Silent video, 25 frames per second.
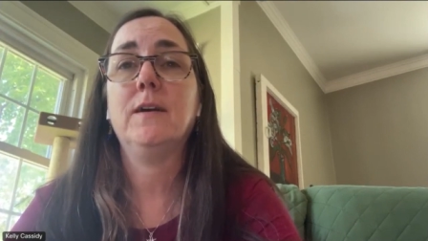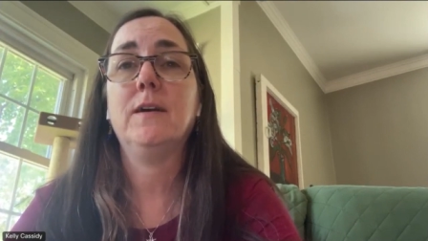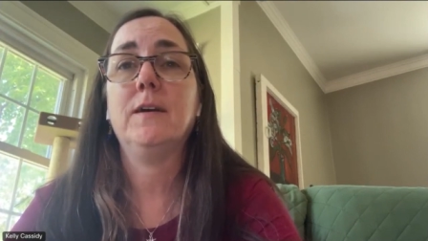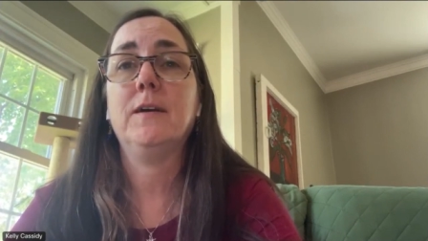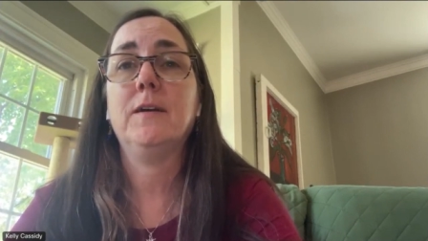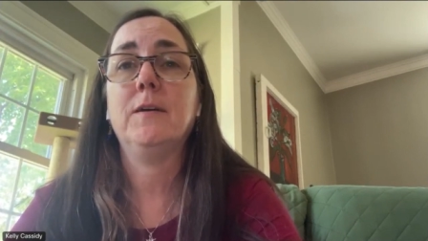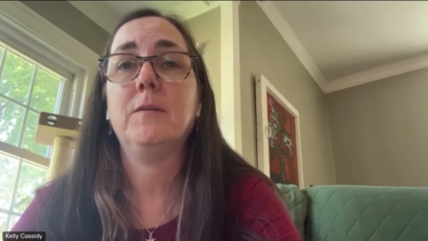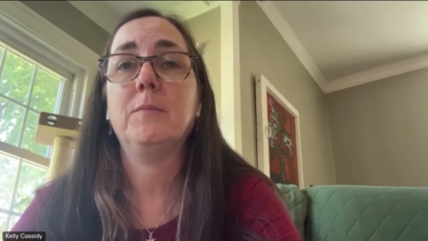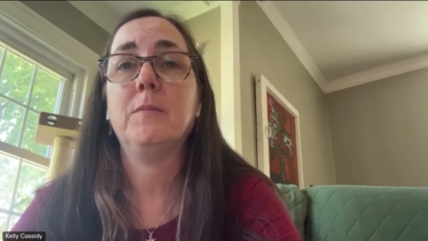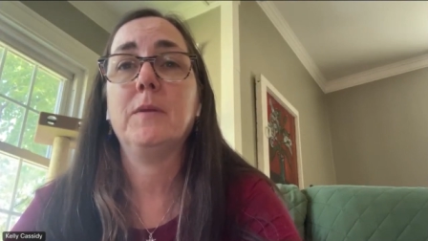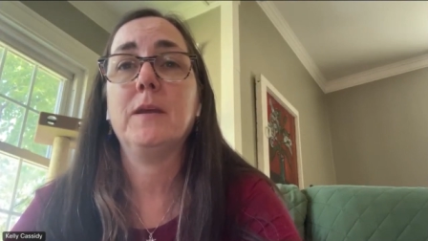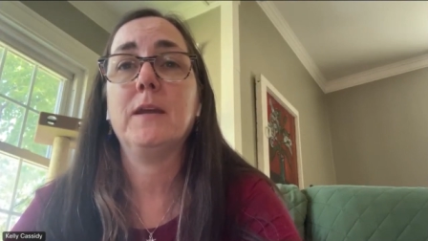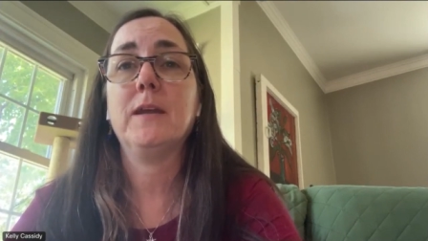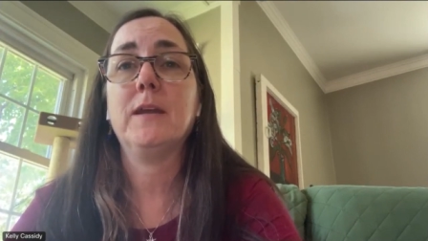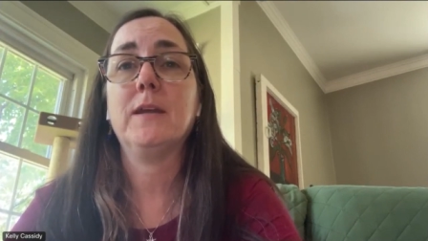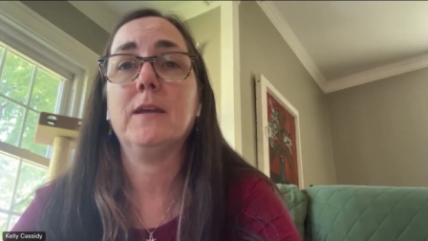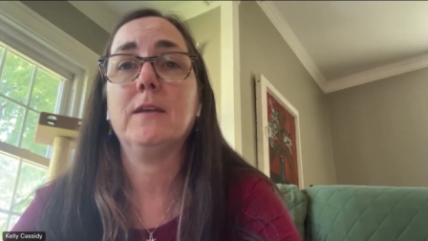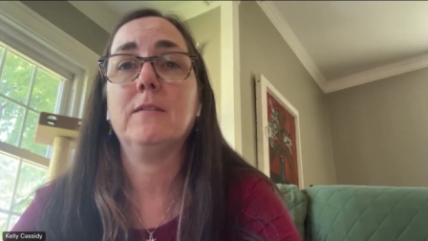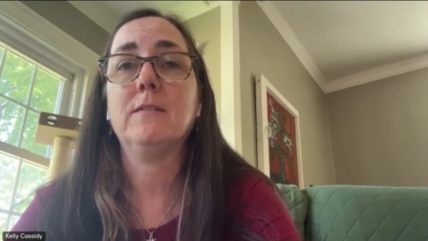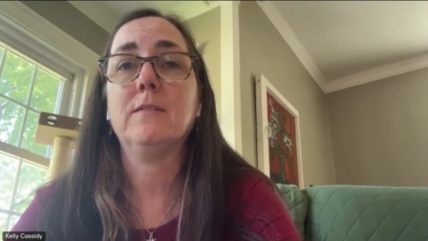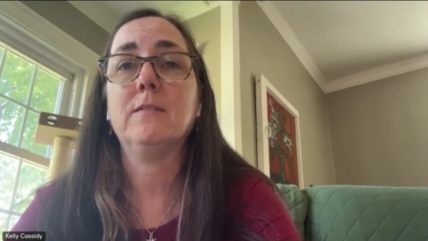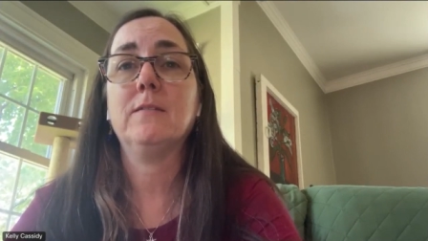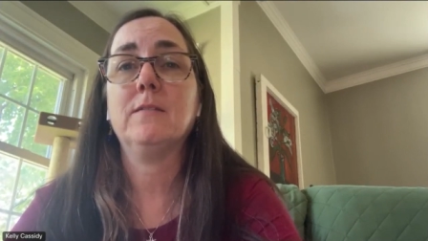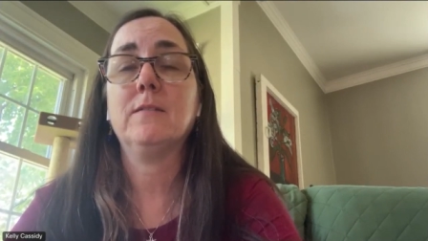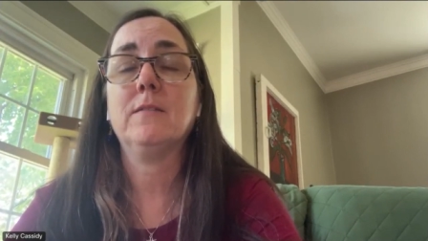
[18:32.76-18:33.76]

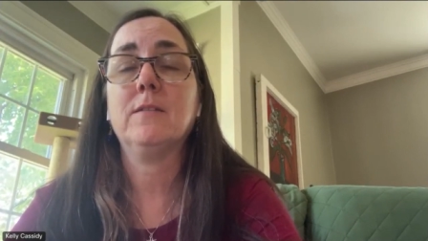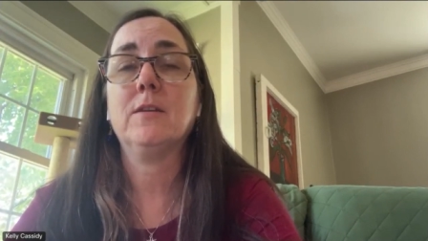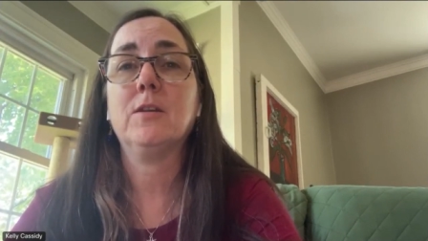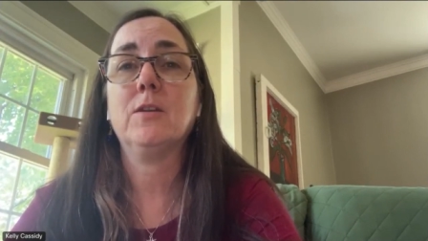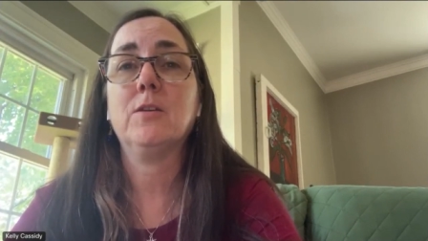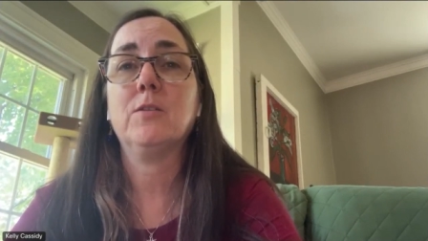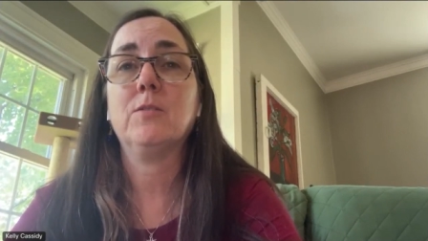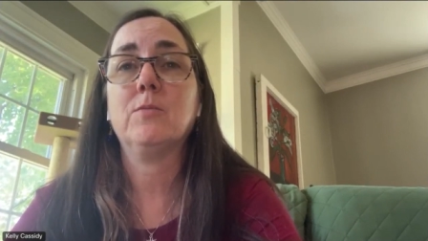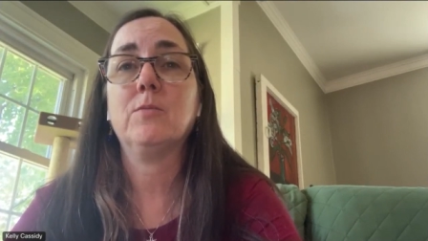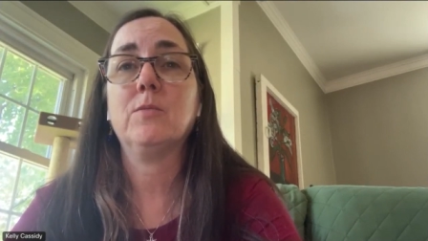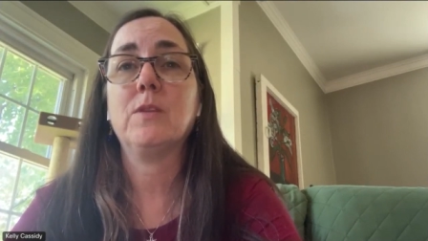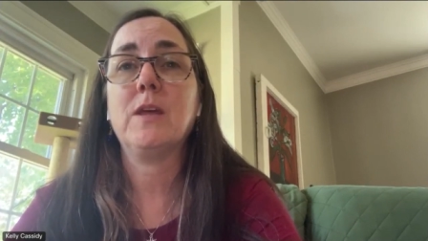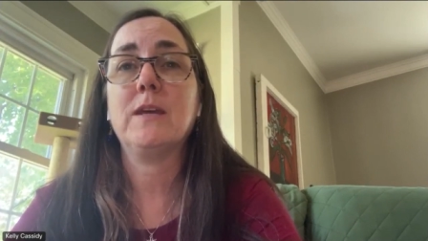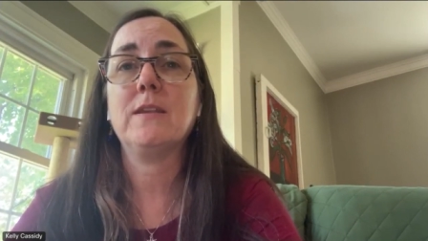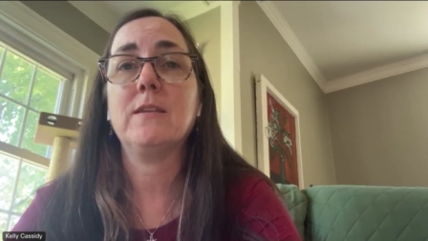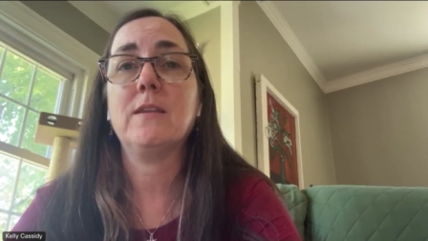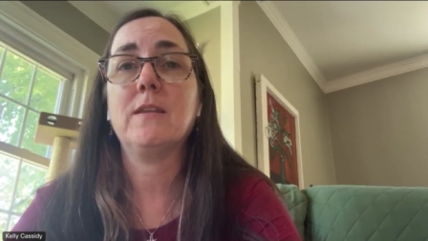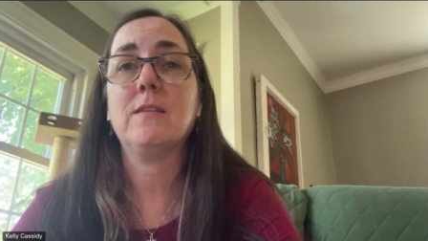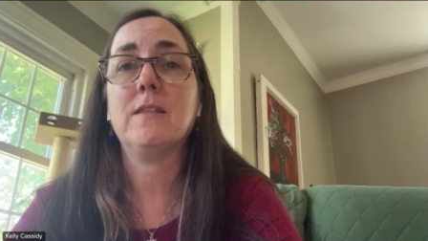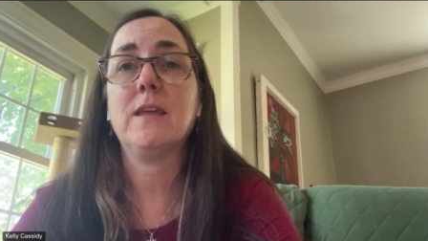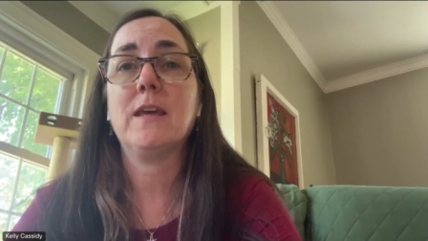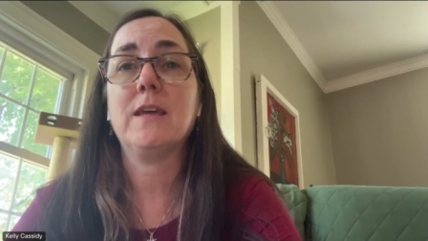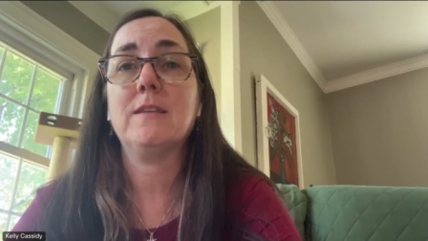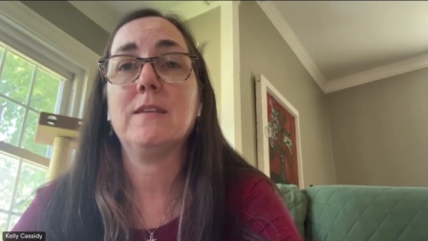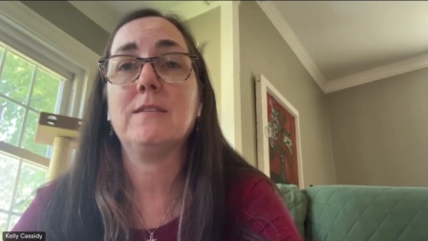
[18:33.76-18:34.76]
and
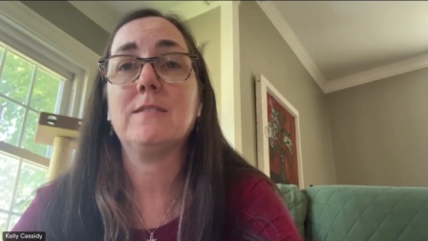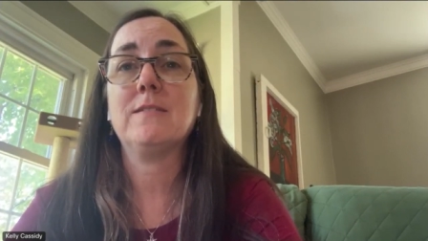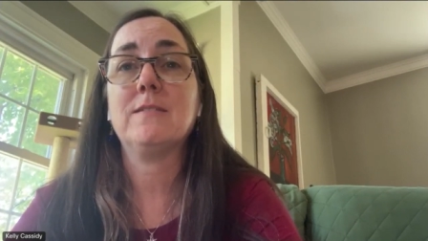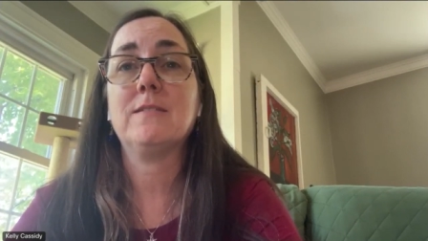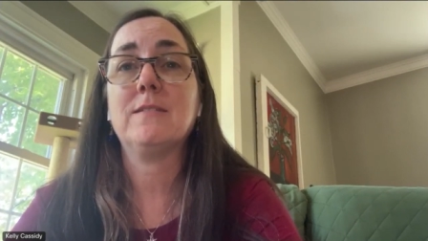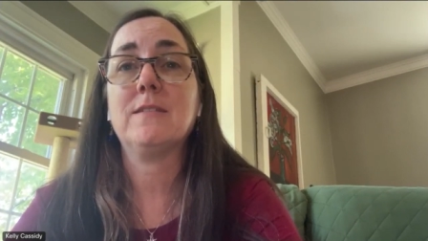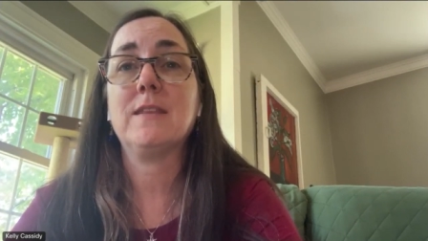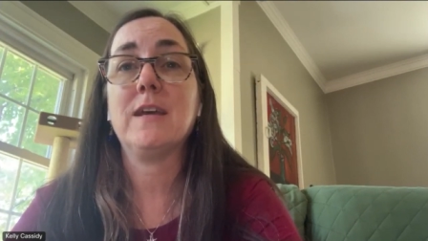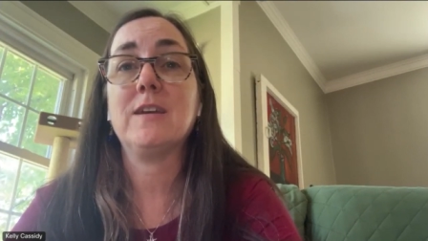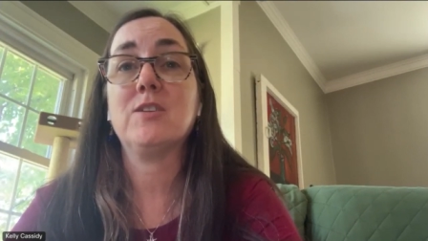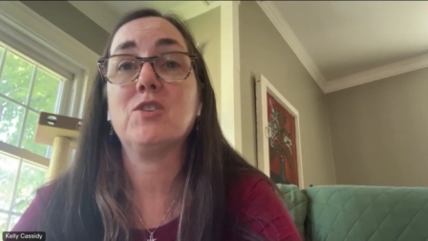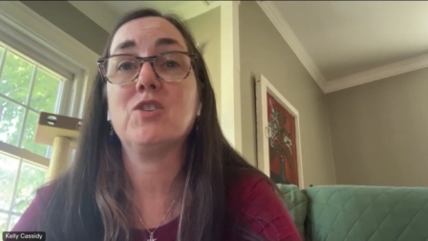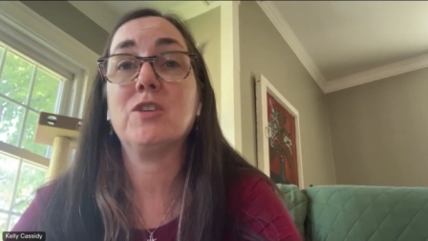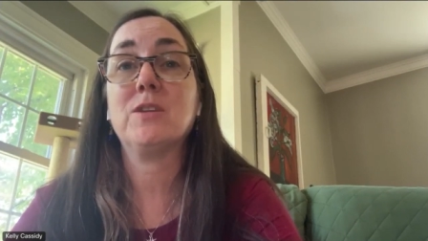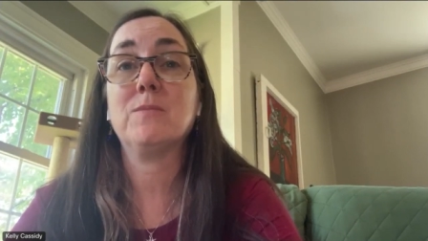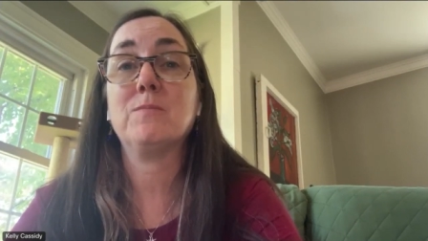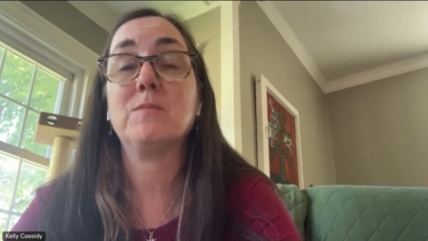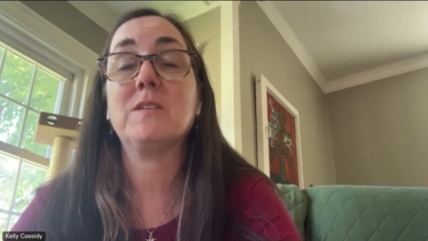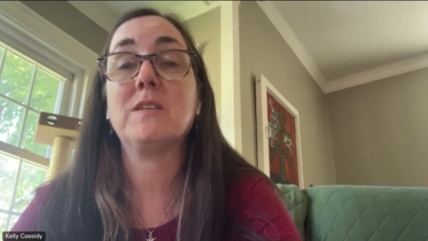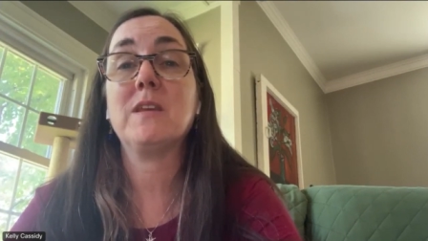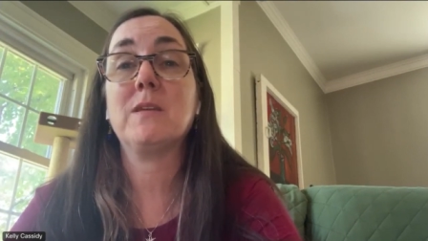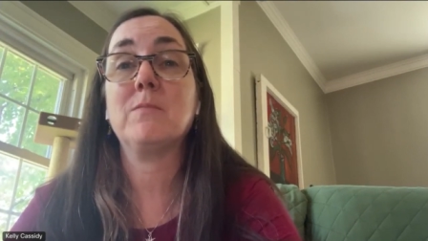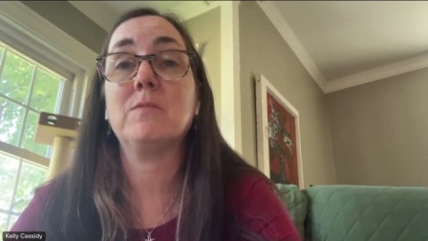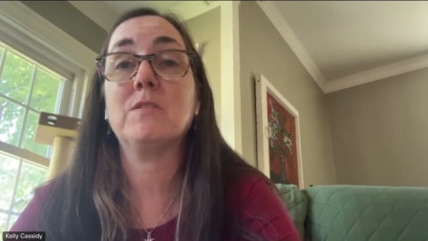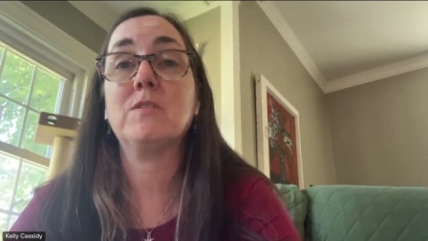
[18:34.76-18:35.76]
that
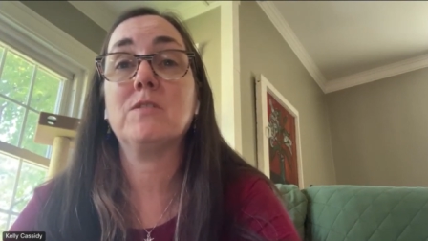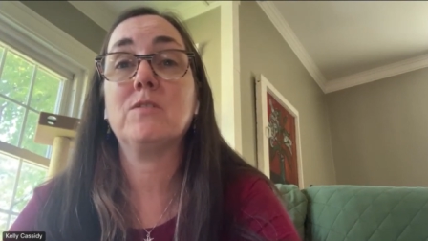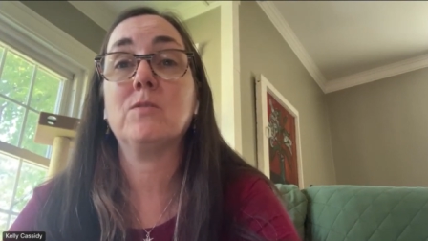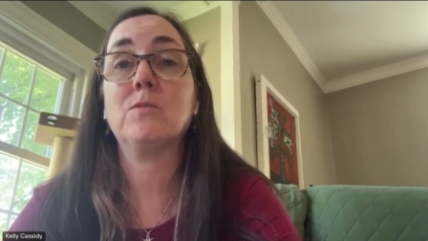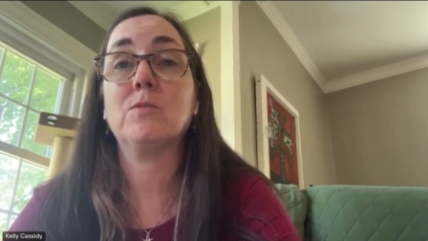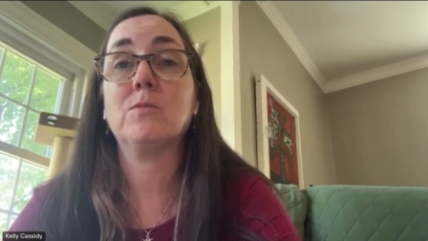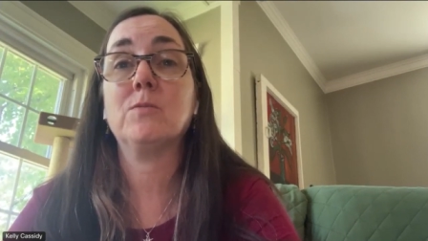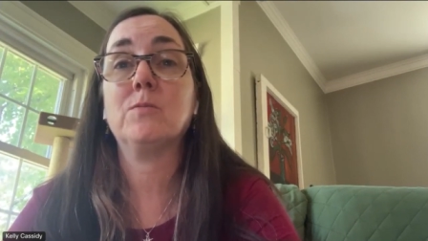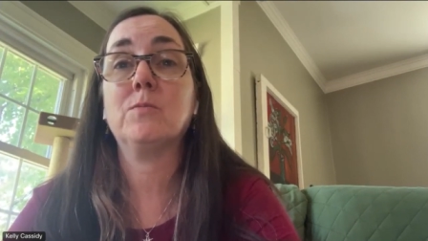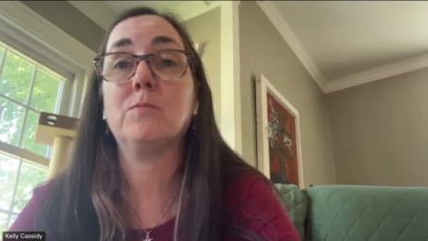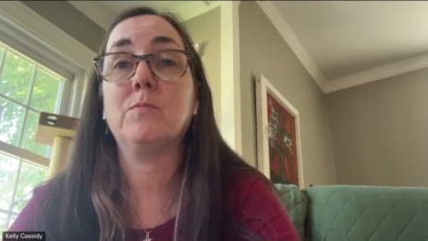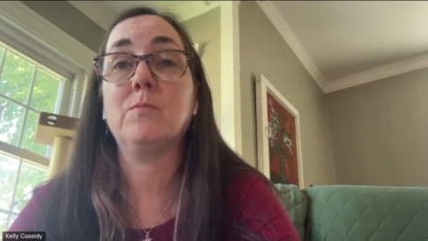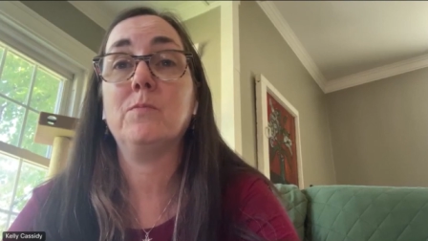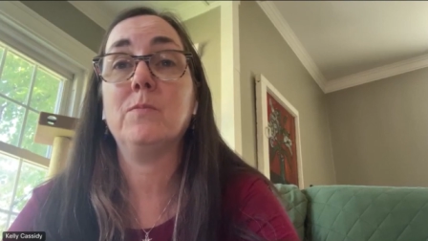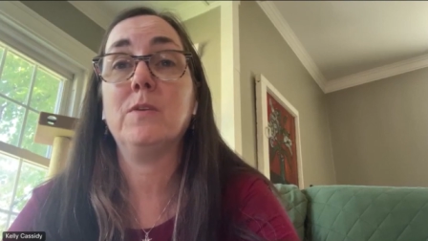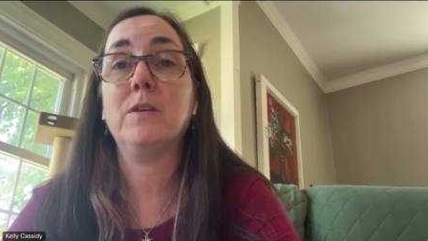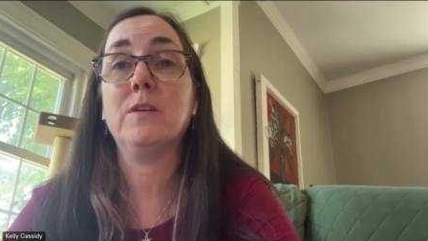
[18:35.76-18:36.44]
ship seems to